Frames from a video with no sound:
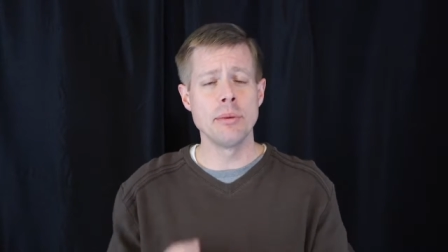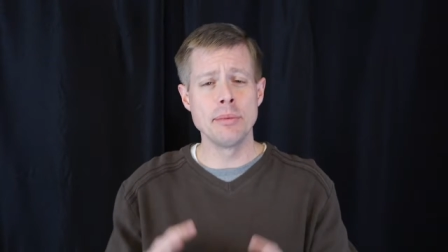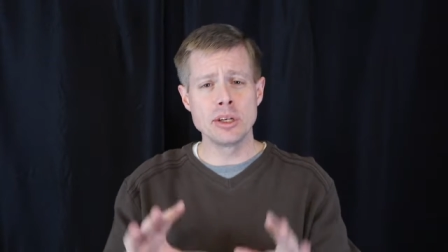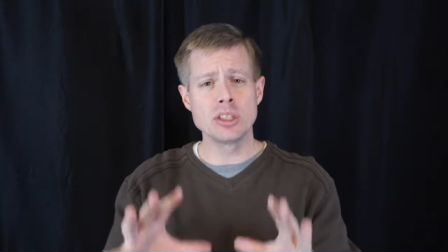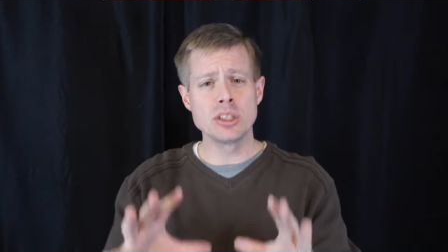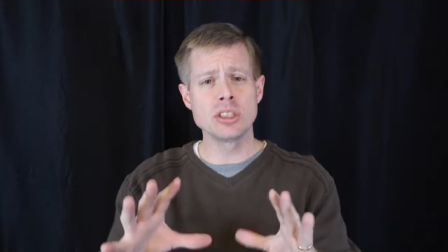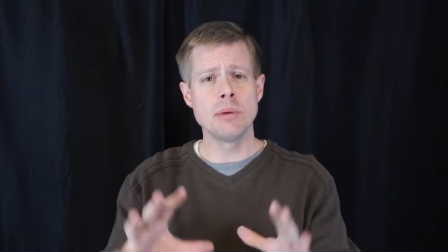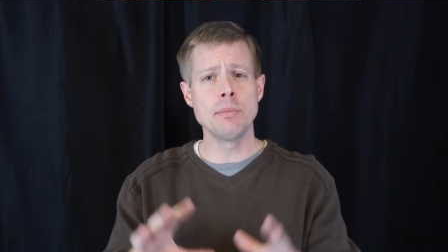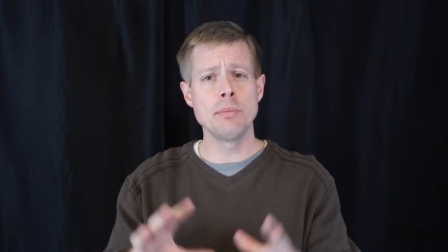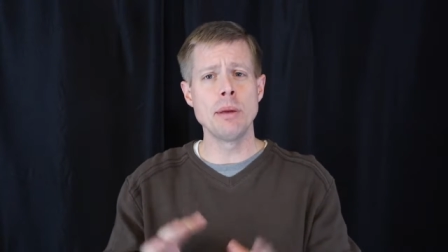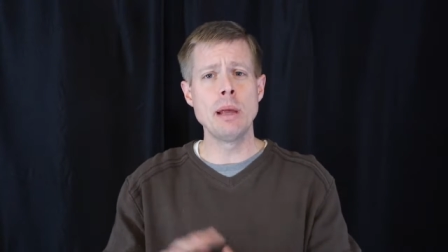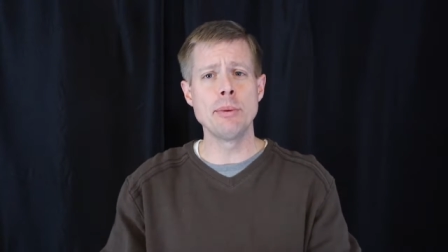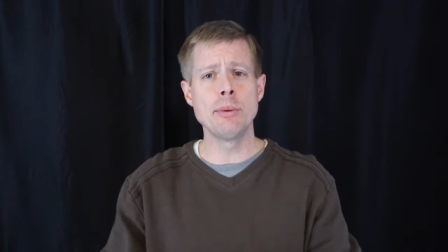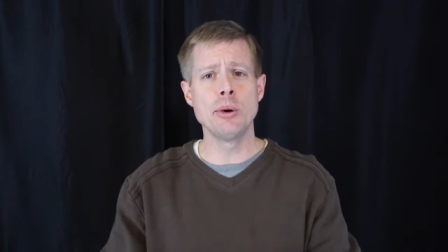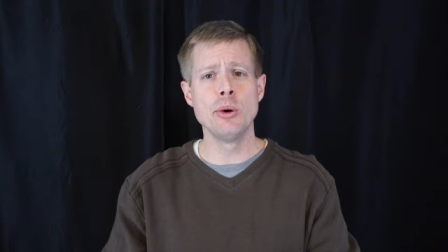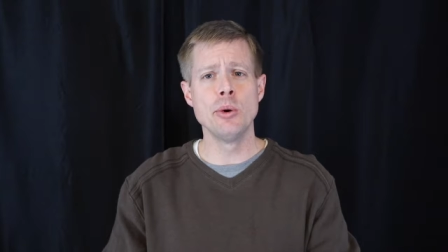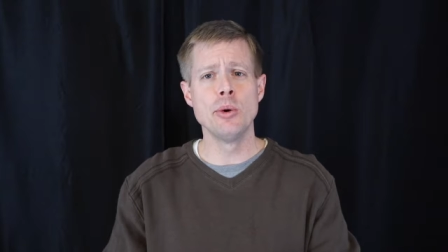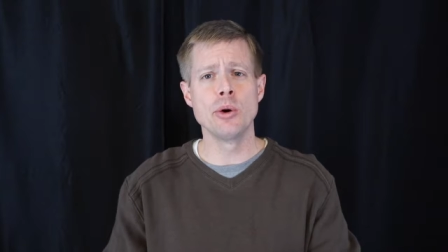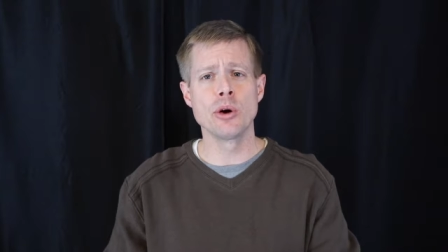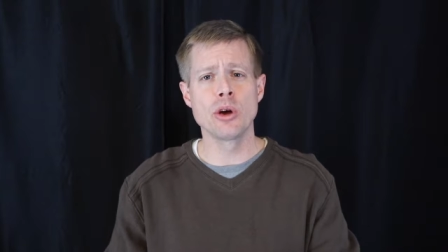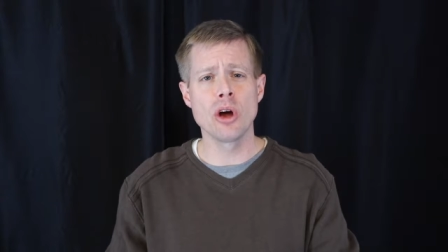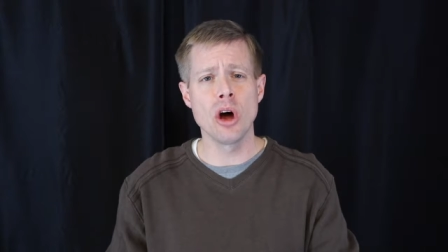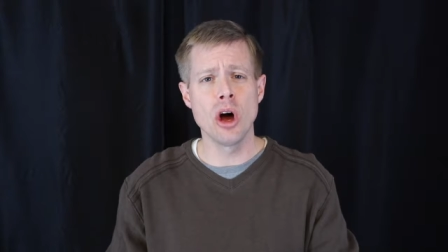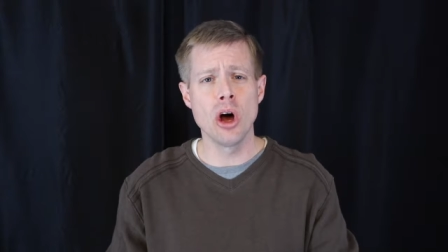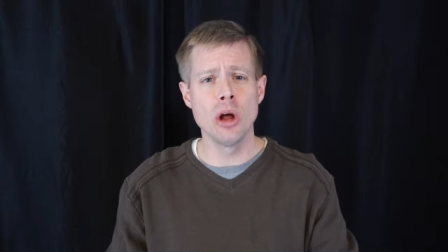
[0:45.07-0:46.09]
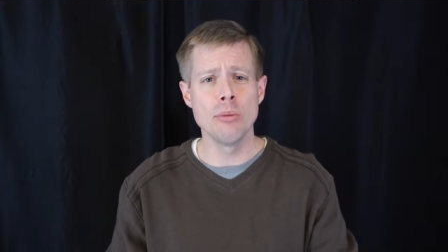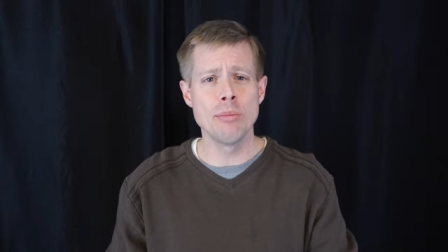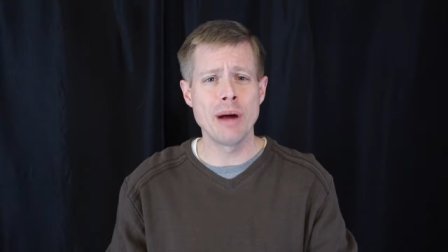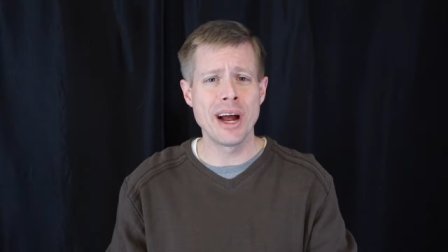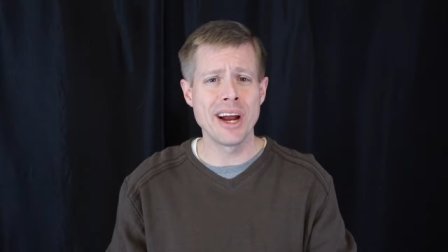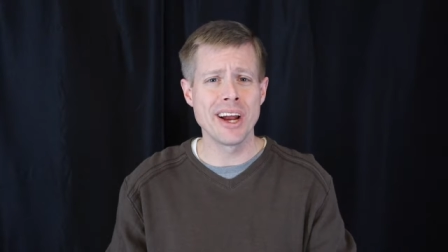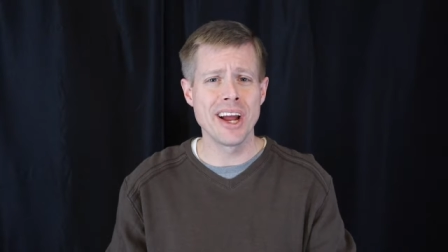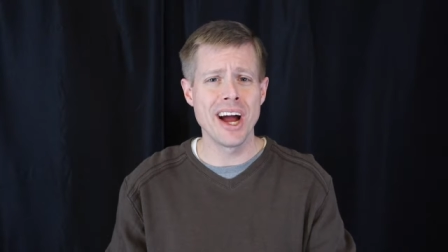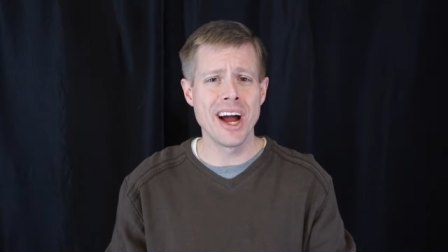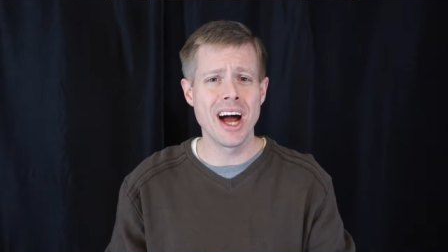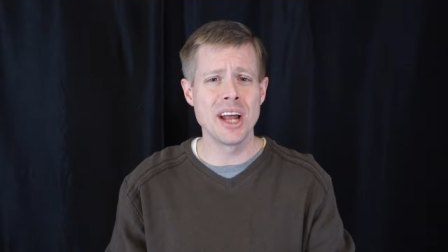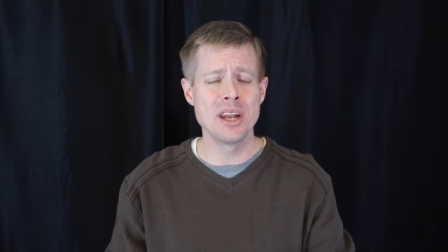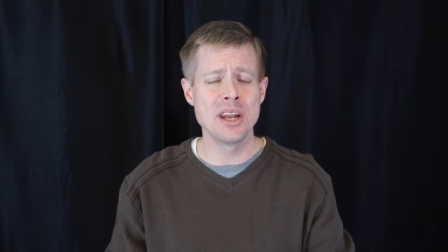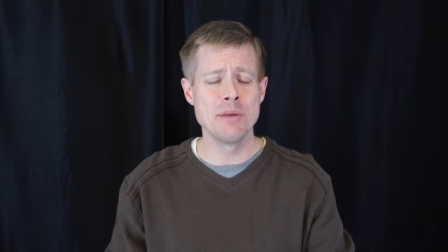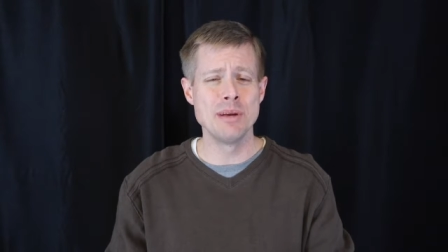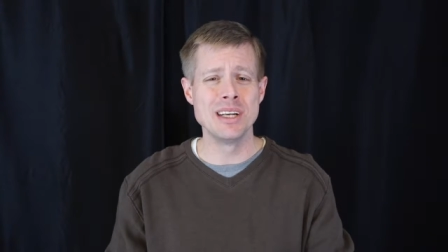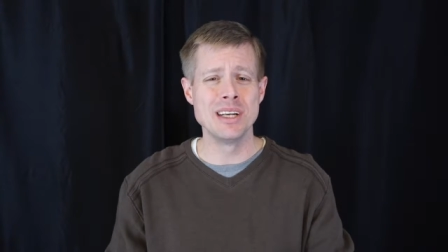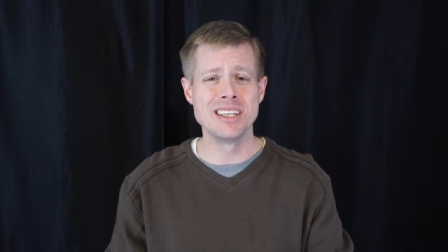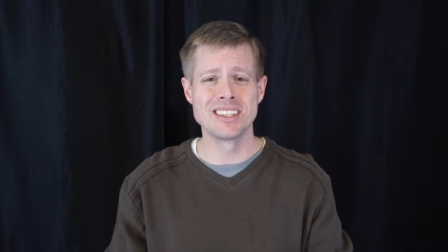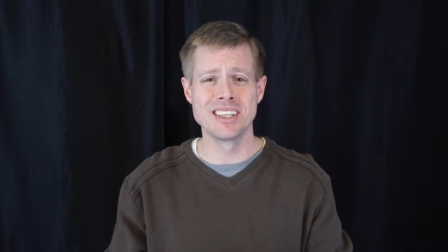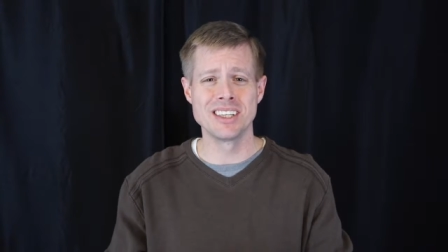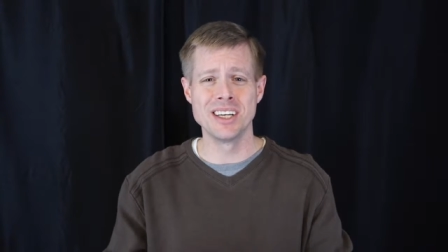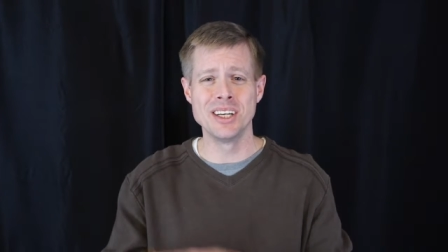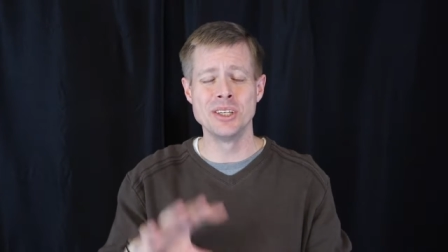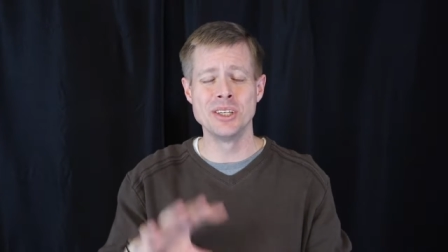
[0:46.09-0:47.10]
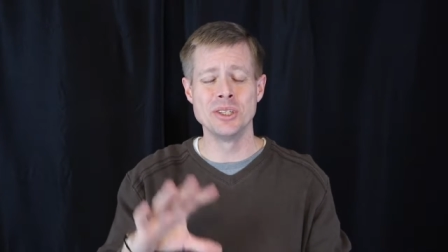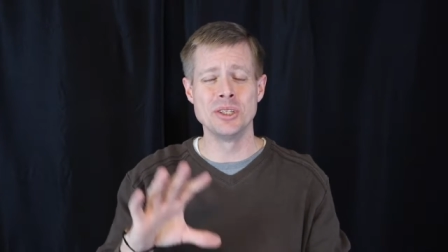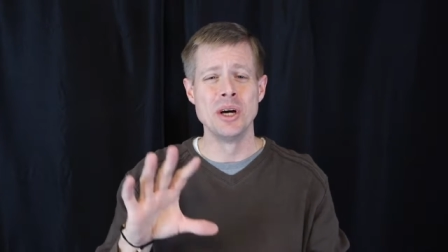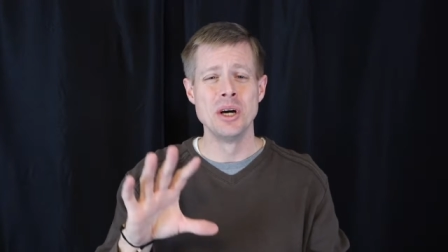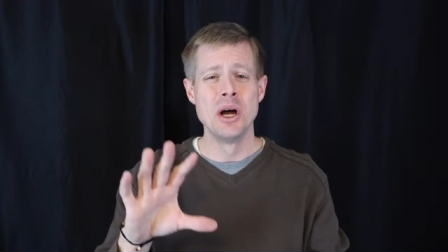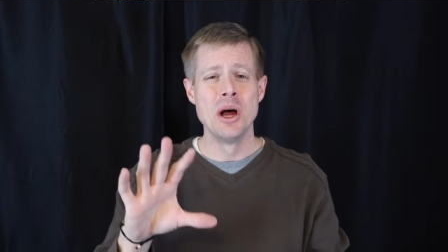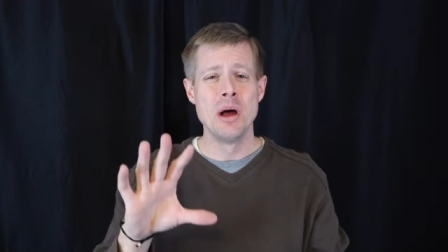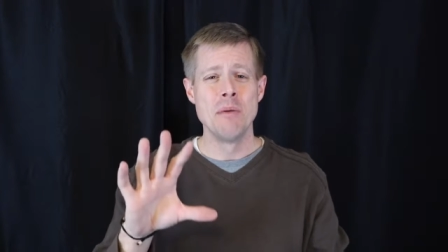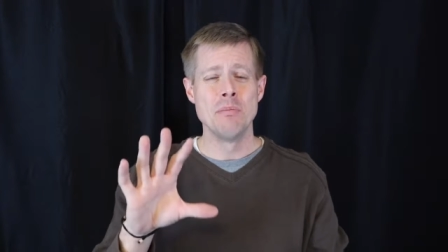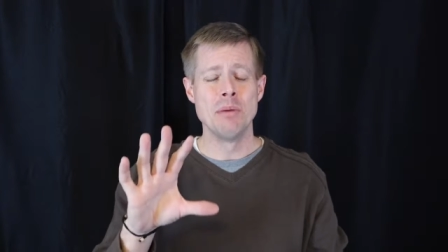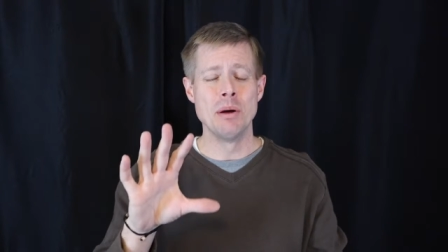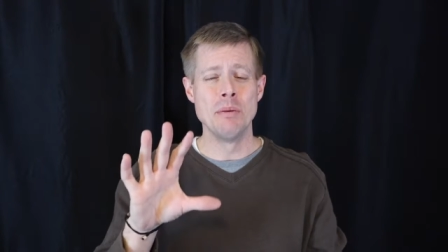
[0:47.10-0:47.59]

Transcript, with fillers: And there's some people who are called by God to be single,